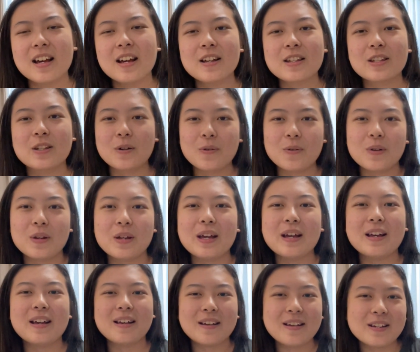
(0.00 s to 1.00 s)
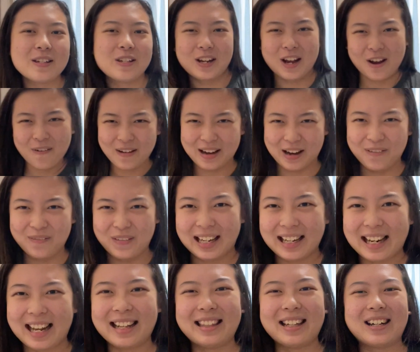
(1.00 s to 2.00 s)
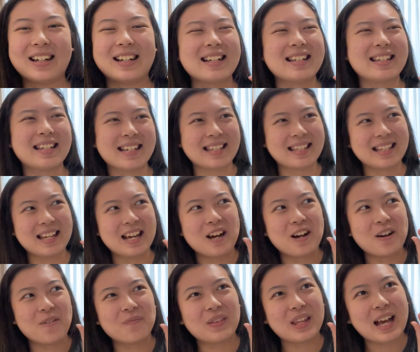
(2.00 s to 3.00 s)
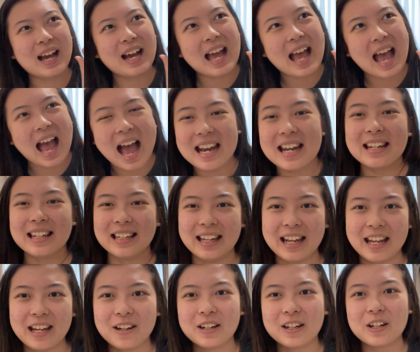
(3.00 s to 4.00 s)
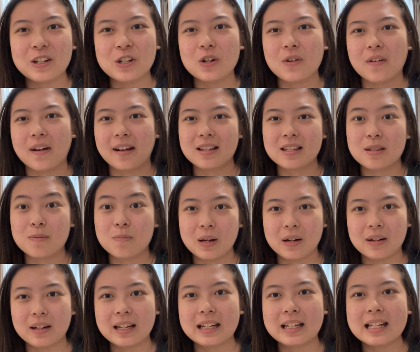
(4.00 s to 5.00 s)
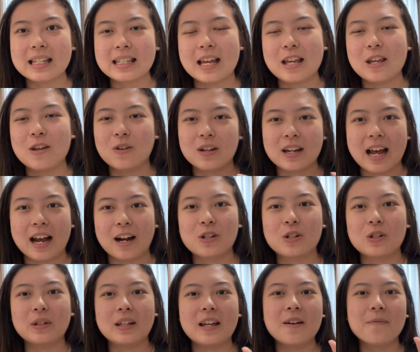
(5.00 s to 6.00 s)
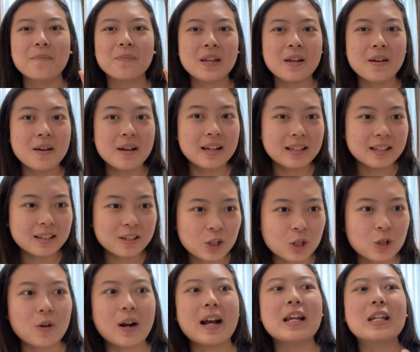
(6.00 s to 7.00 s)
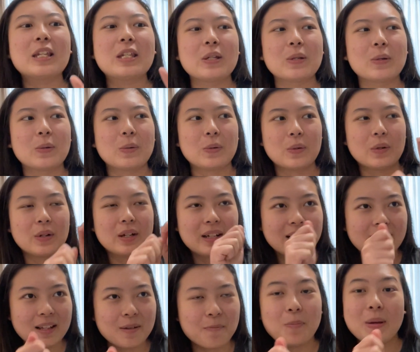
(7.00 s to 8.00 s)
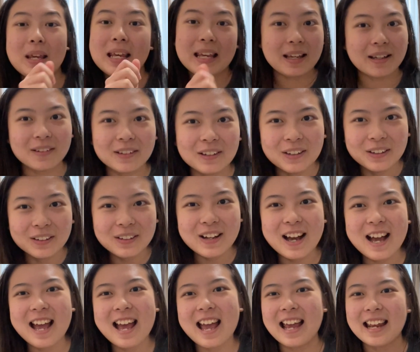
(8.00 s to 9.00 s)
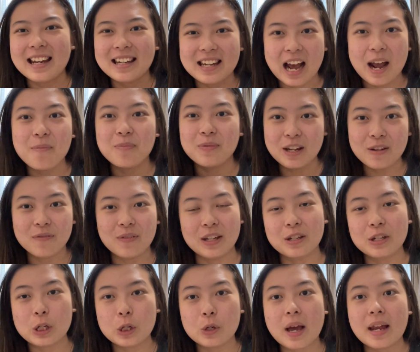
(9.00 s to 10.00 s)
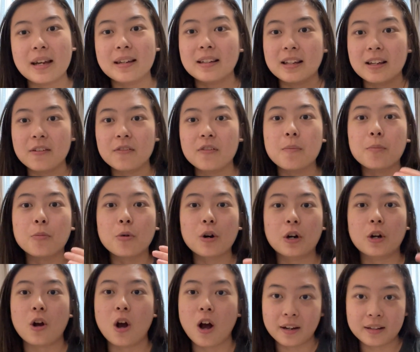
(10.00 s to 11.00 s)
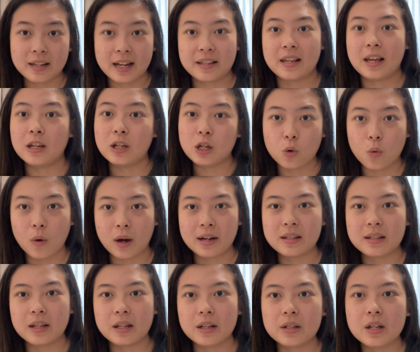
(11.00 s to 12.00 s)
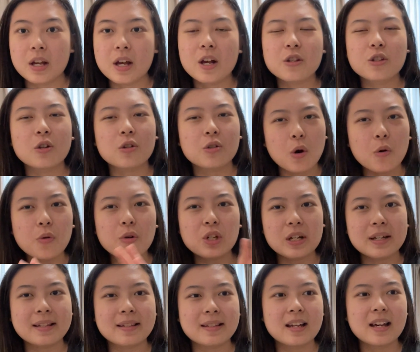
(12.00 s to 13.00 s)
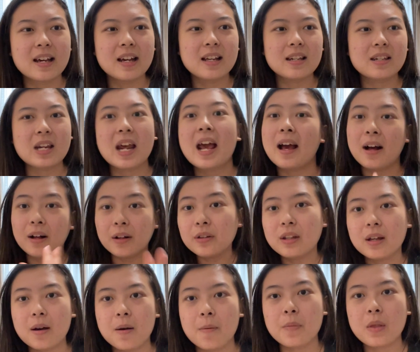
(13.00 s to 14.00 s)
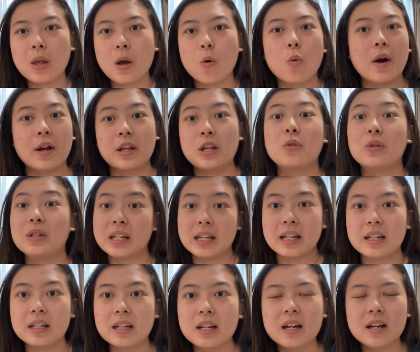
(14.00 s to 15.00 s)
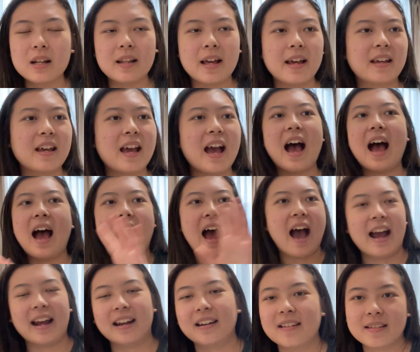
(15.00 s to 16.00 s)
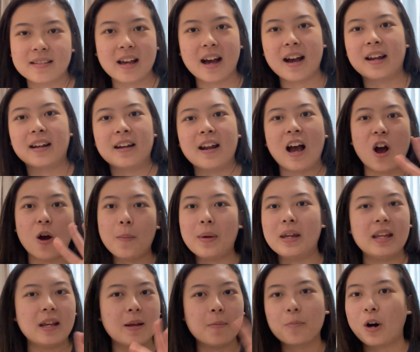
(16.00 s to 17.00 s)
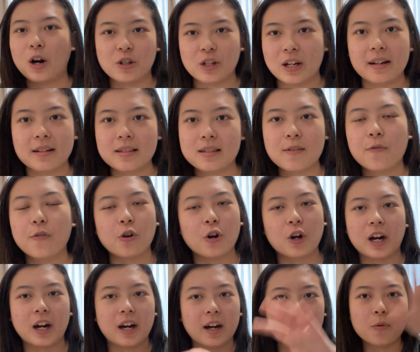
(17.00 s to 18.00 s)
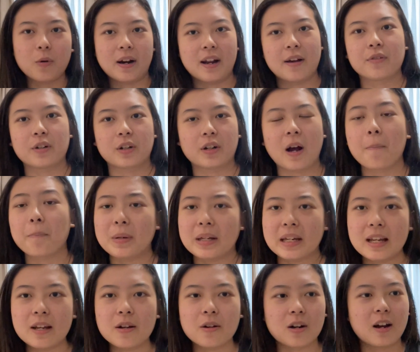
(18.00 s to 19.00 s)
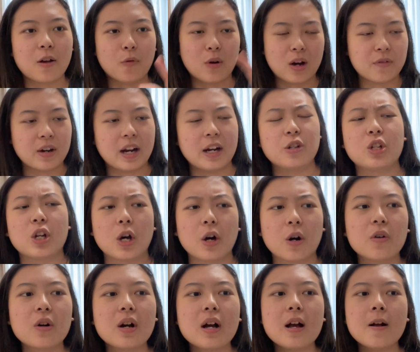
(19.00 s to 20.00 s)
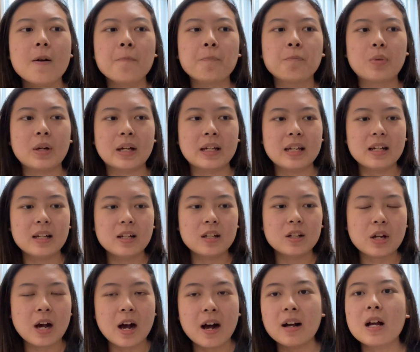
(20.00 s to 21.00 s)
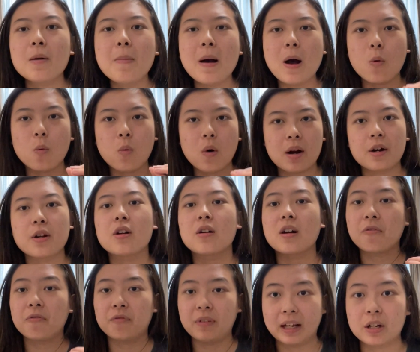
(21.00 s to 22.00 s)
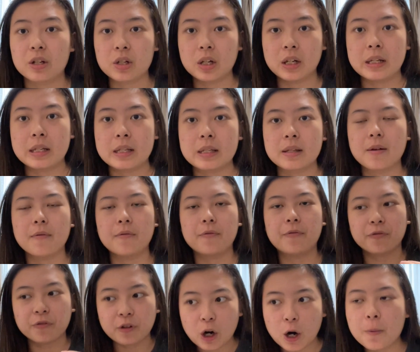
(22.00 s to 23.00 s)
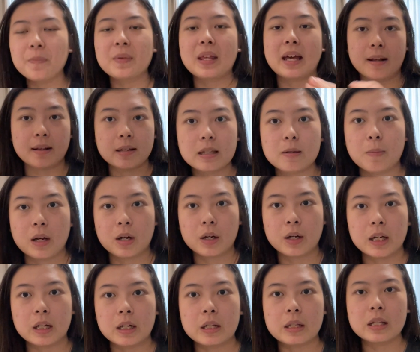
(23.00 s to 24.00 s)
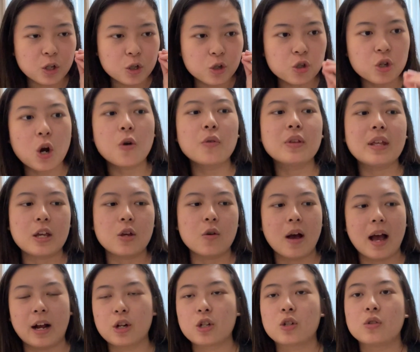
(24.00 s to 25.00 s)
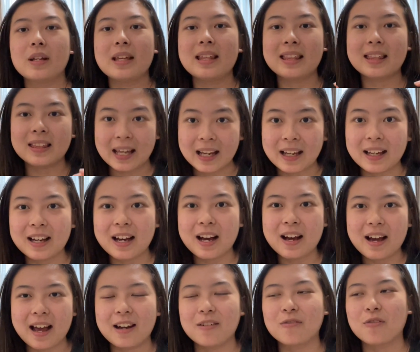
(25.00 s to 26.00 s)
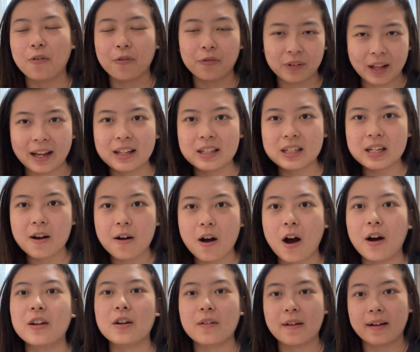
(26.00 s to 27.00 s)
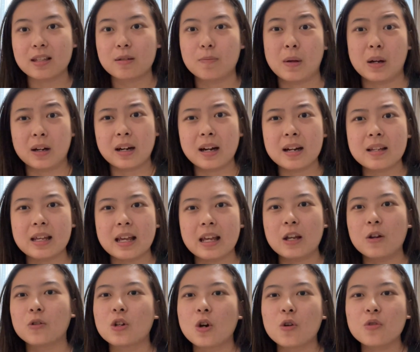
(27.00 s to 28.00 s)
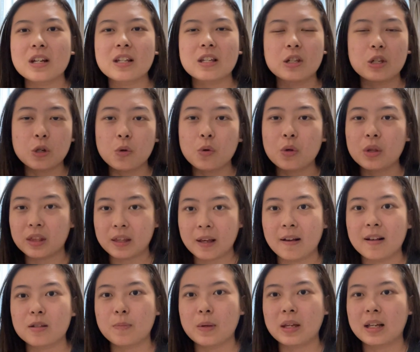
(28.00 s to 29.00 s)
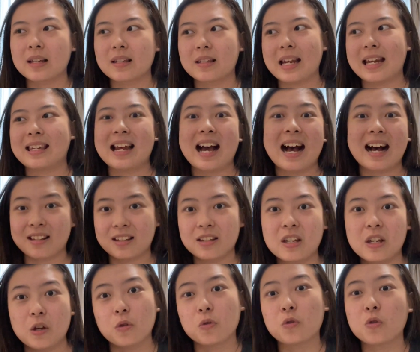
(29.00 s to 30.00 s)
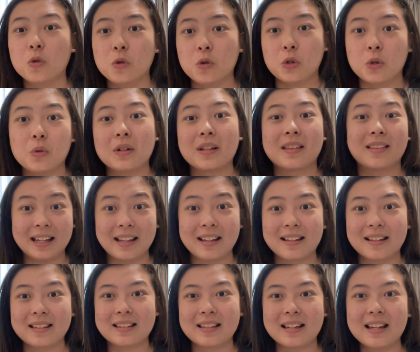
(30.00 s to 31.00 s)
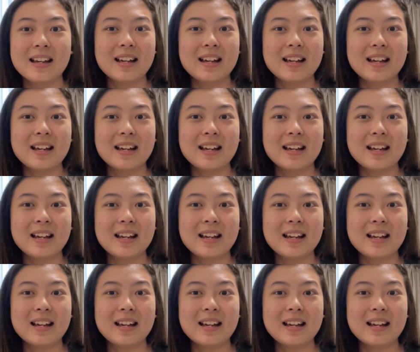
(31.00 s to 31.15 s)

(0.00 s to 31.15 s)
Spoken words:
So do you get what I mean? Like there's this added layer to your experience that you could actually try to peel and dive deep into and give more context and nuances. So don't just tell them what you did. Like, I design how many projects for whatever company or like whatever NGO, but talk about what are your reflections from that experience. Show that you actually think and reflect on your experience and you don't just do things because they task you to do the things.